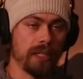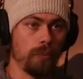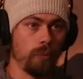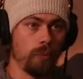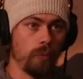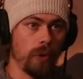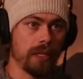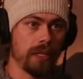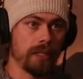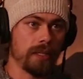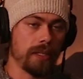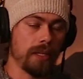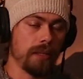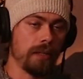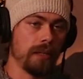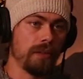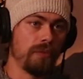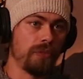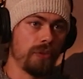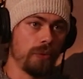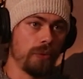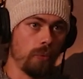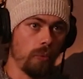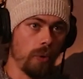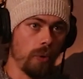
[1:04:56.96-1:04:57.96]
West said that
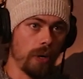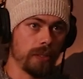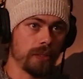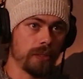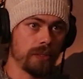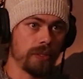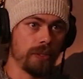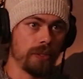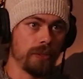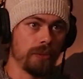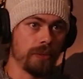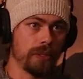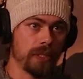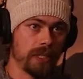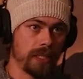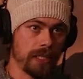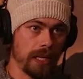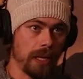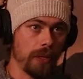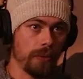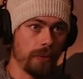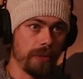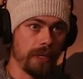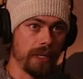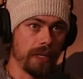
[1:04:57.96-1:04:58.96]
if you want to
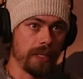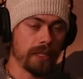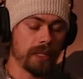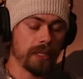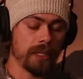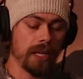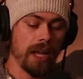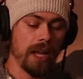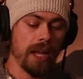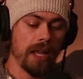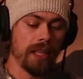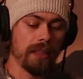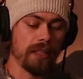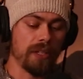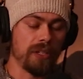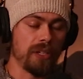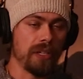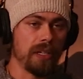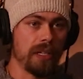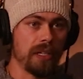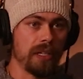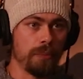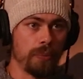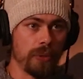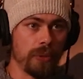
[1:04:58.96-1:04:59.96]
sell this, then you
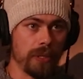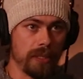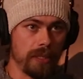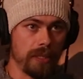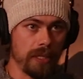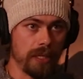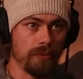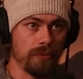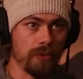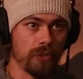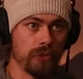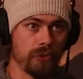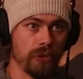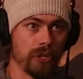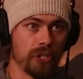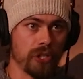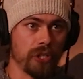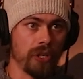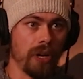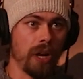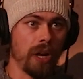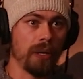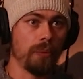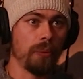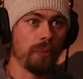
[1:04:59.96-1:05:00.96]
need to put a deed restriction
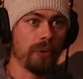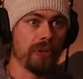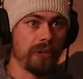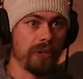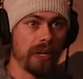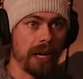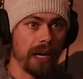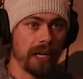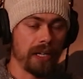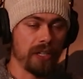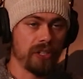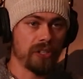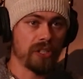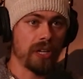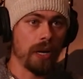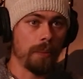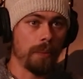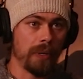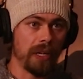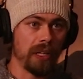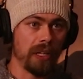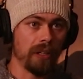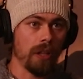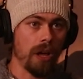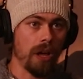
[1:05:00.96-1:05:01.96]
on it where they're not going to just come
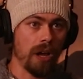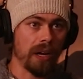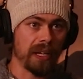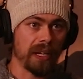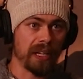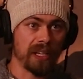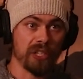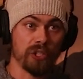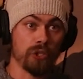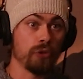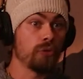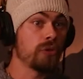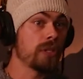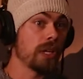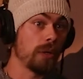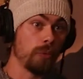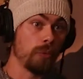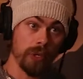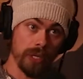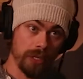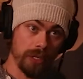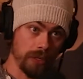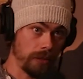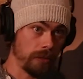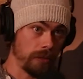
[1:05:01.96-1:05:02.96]
in and log it, because you said
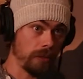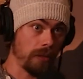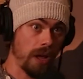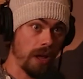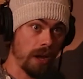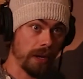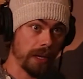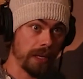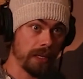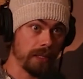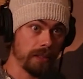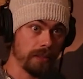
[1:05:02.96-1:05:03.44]
we couldn't log it.